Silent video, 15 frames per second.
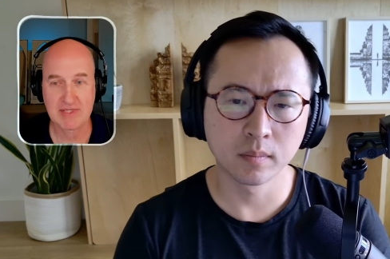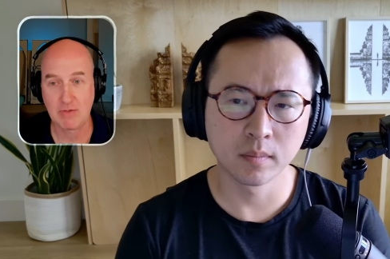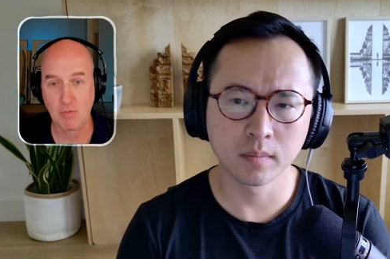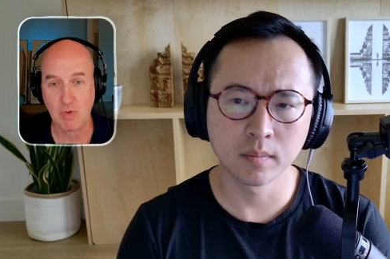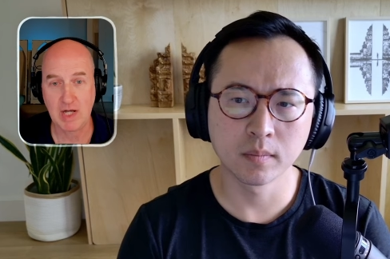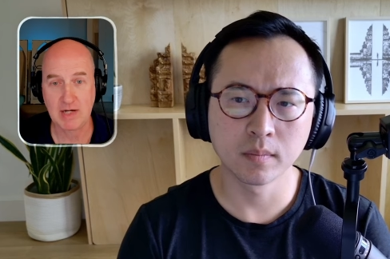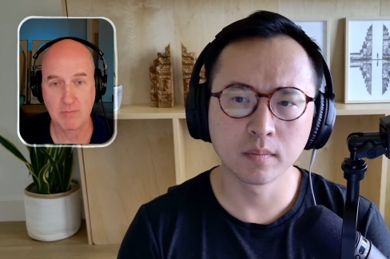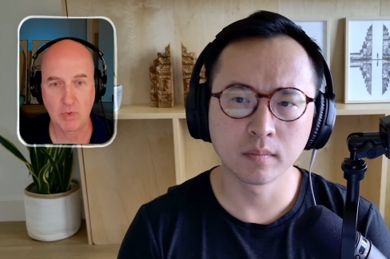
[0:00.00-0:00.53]

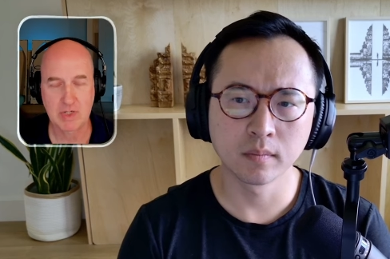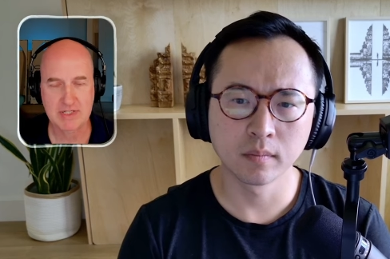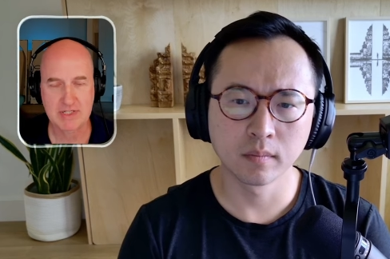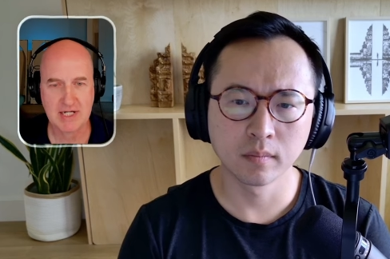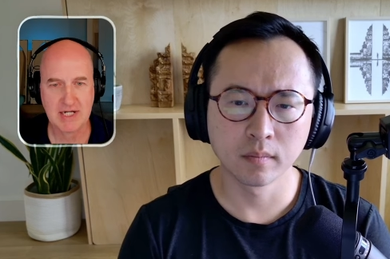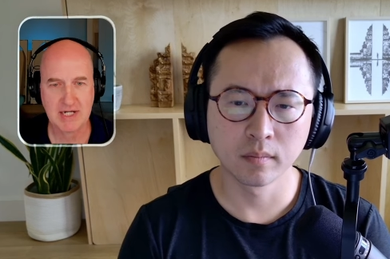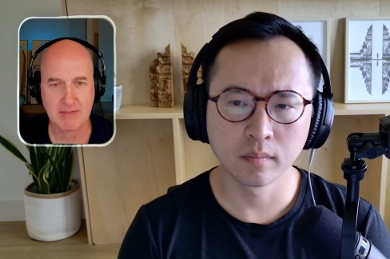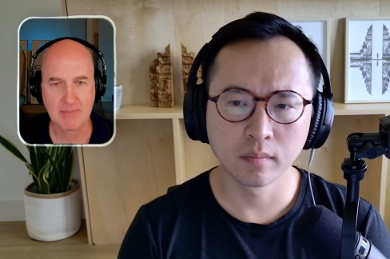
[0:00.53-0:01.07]
Speaker 1: want more
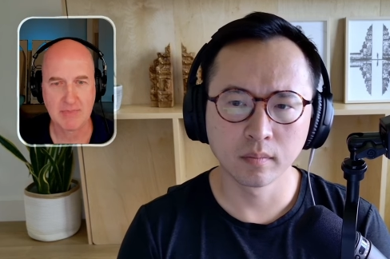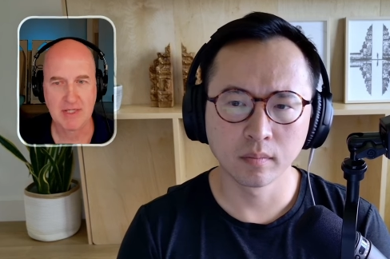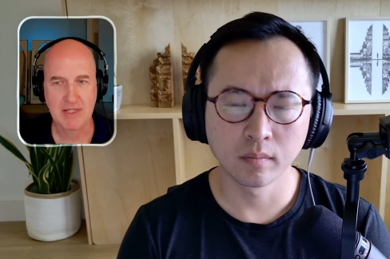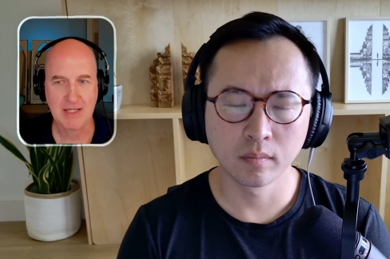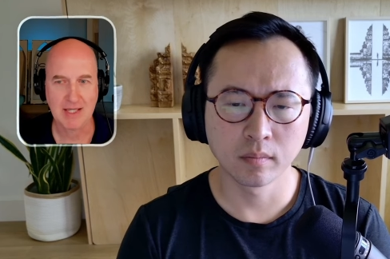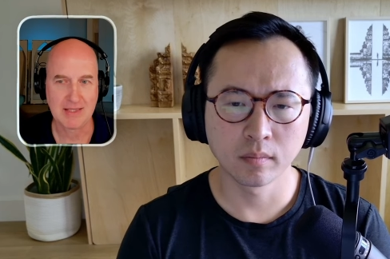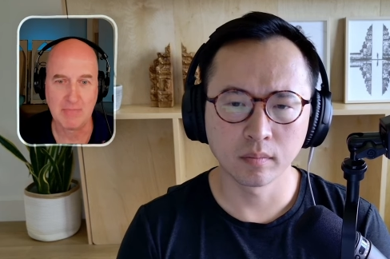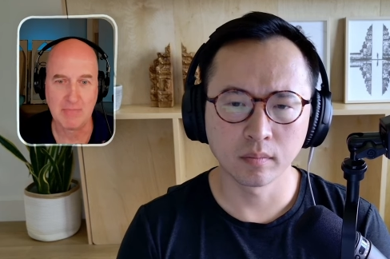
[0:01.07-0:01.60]
time
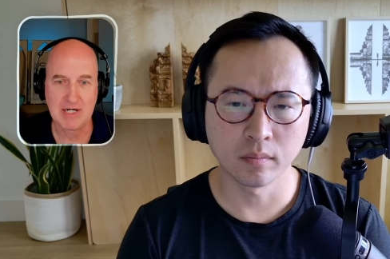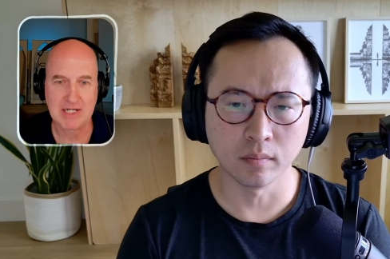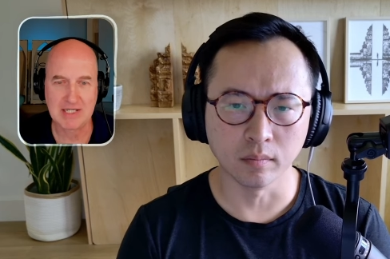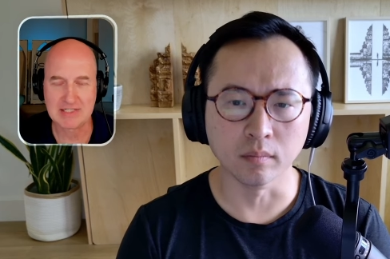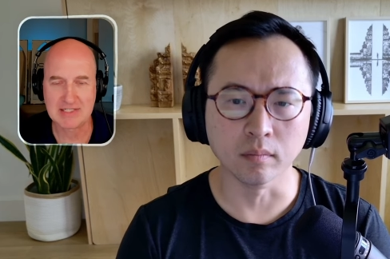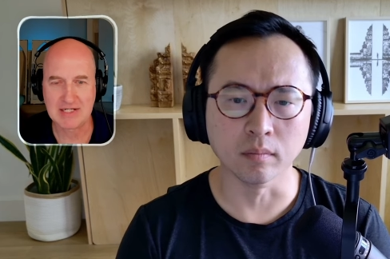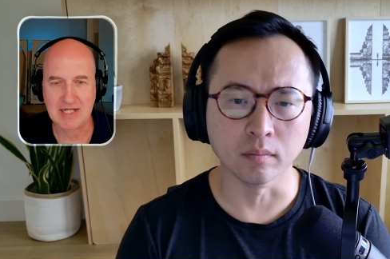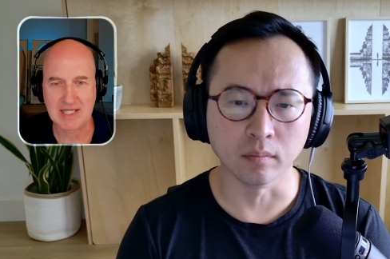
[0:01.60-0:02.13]
and the money
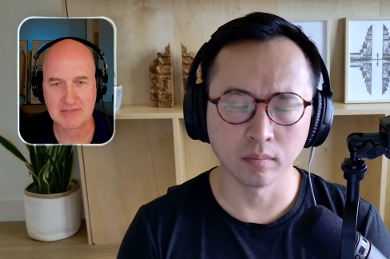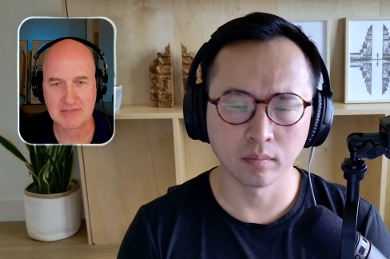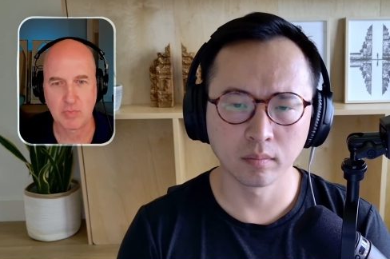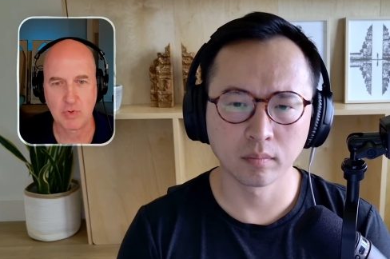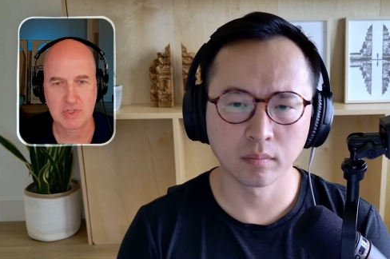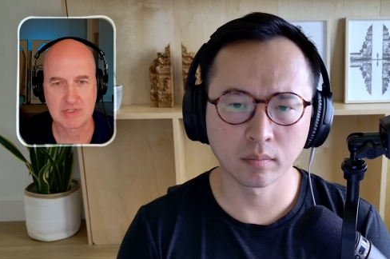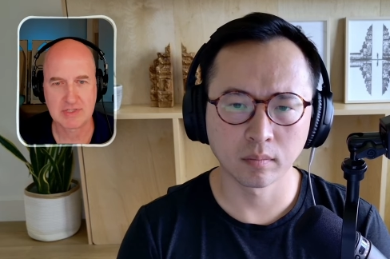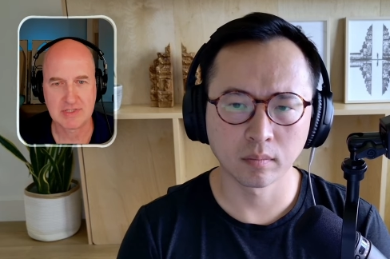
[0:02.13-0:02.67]
isn't mm-hmm. as
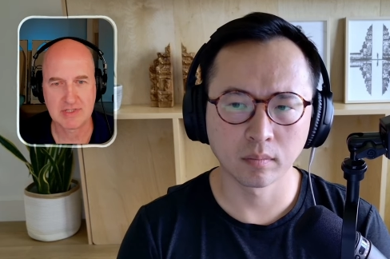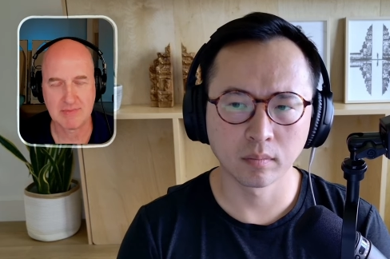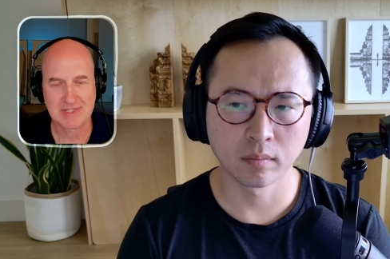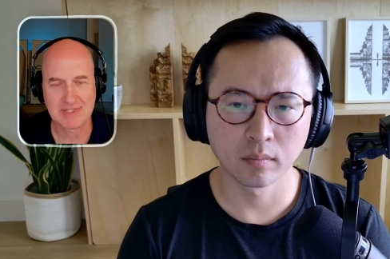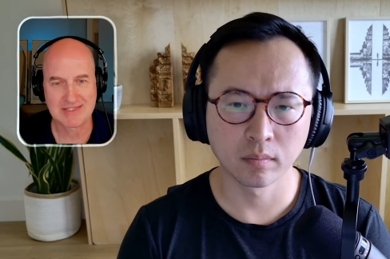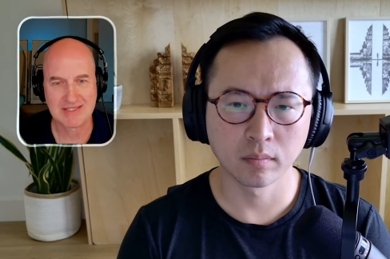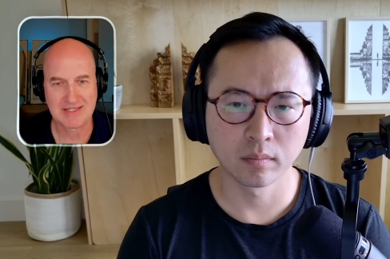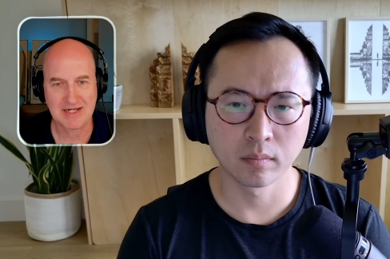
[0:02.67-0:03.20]
important to them as
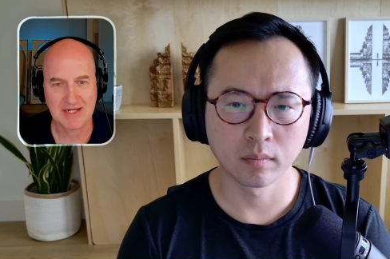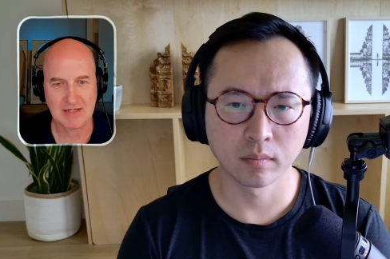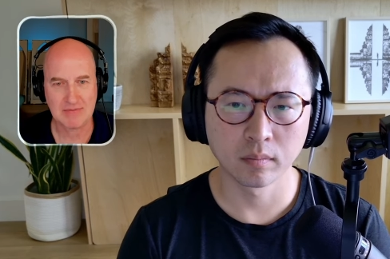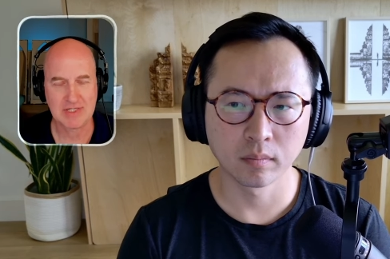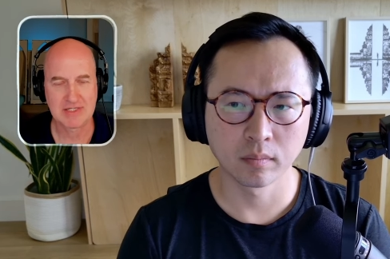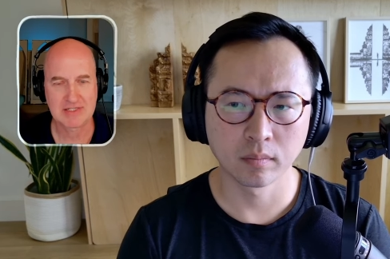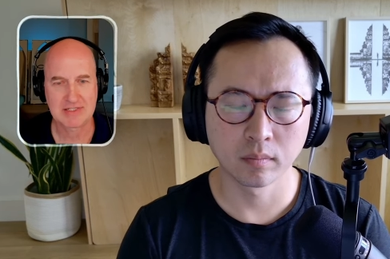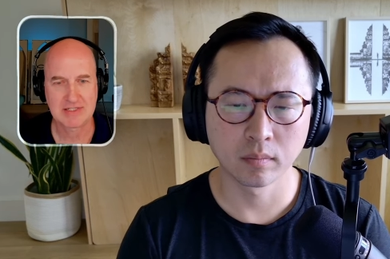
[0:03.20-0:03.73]
the time
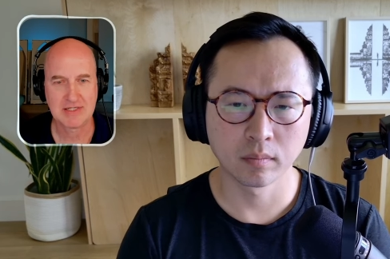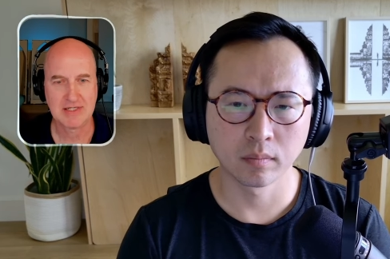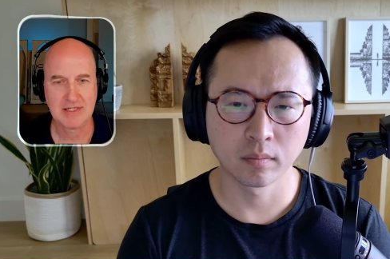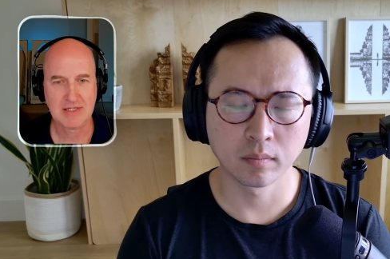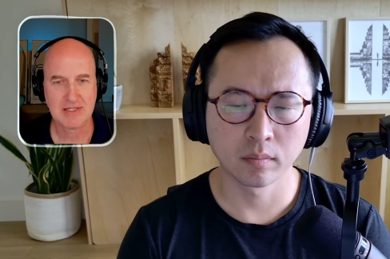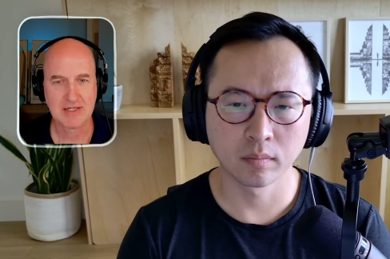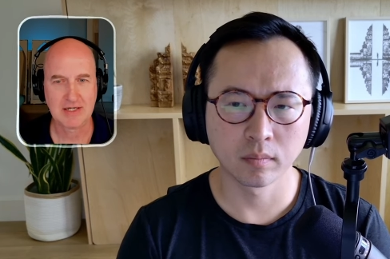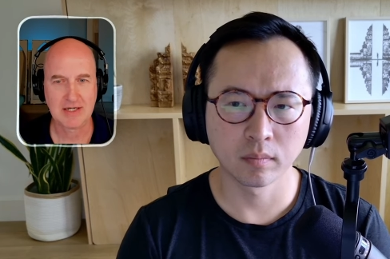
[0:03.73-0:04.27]
is.
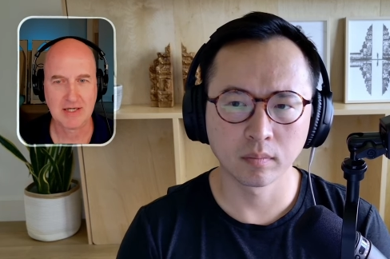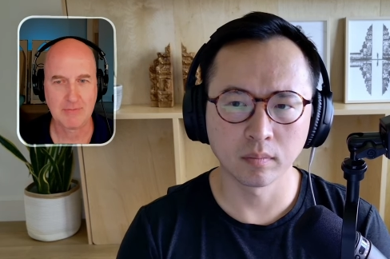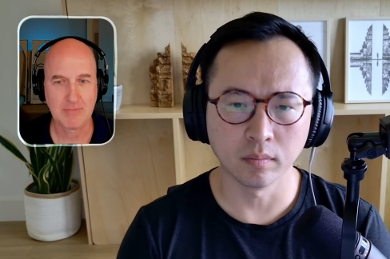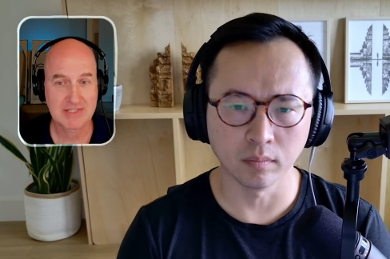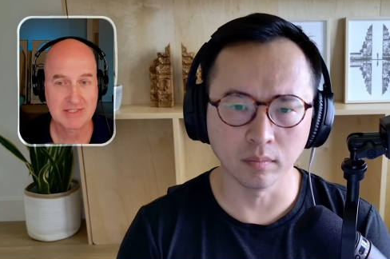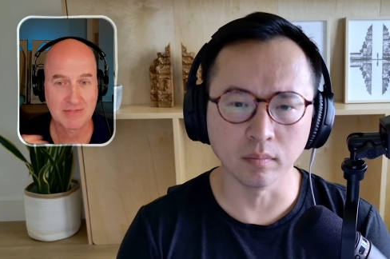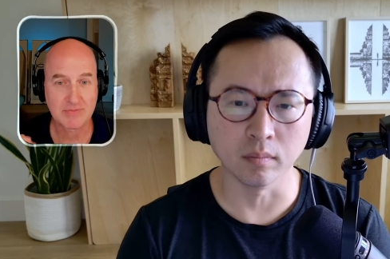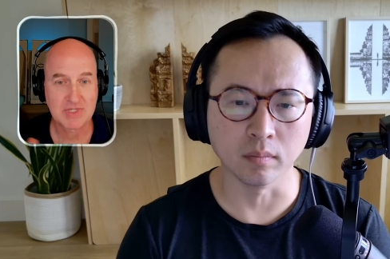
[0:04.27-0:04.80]
Um, that's
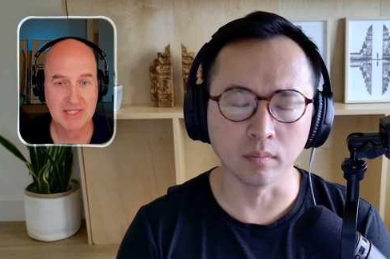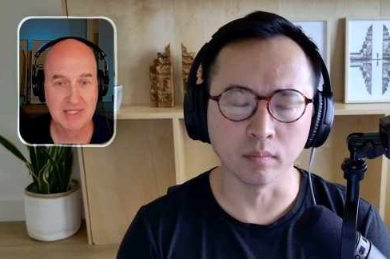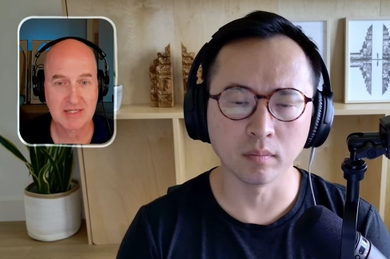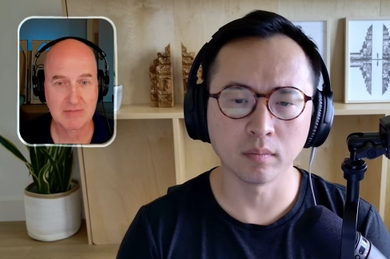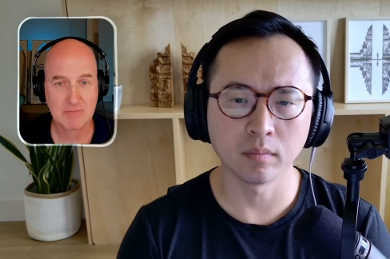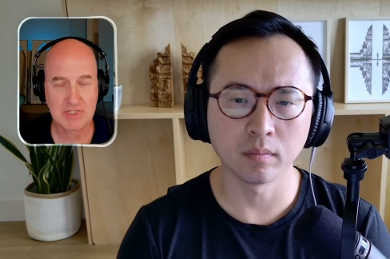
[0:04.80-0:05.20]
mm-hmm. something that can be